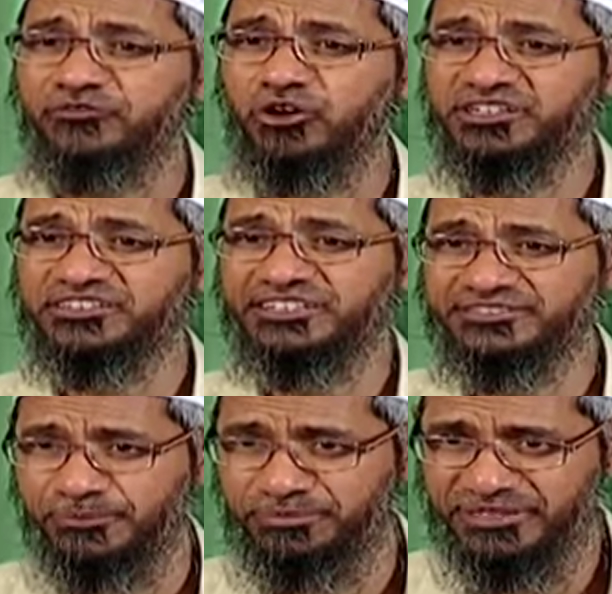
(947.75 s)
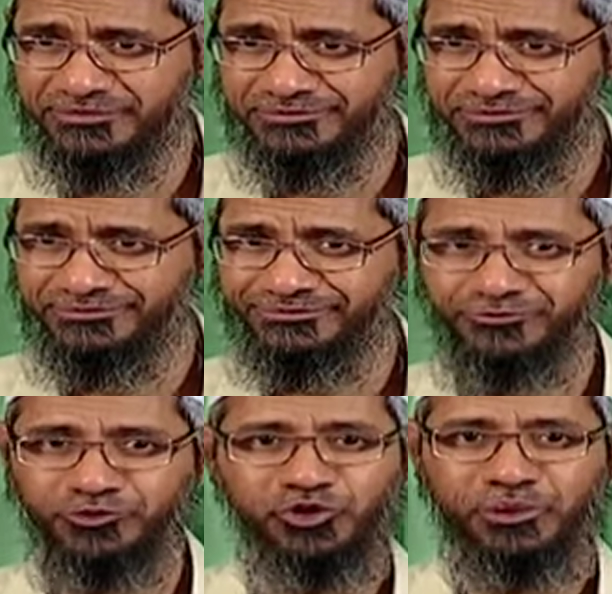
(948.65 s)
We have doctors example,
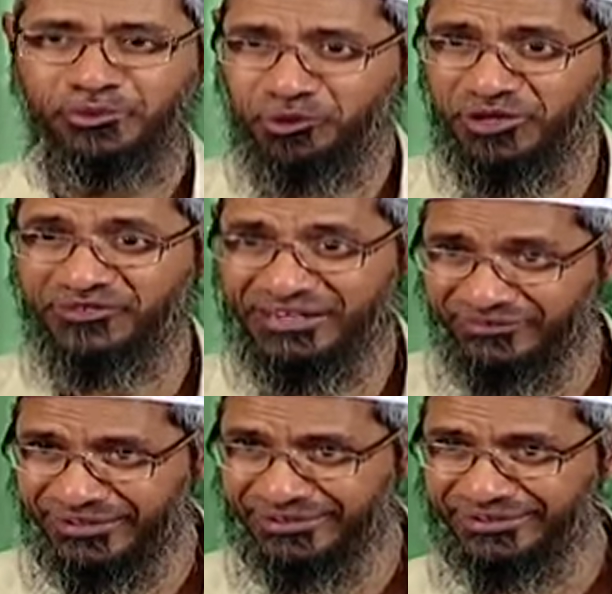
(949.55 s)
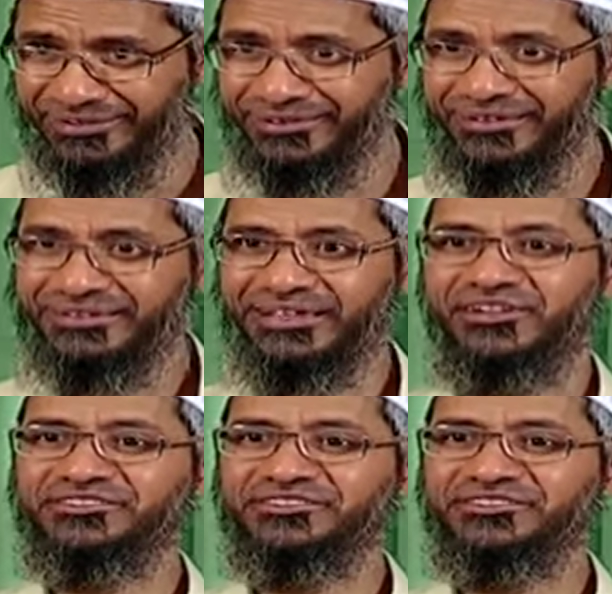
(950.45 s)
who you may be knowing very well. We have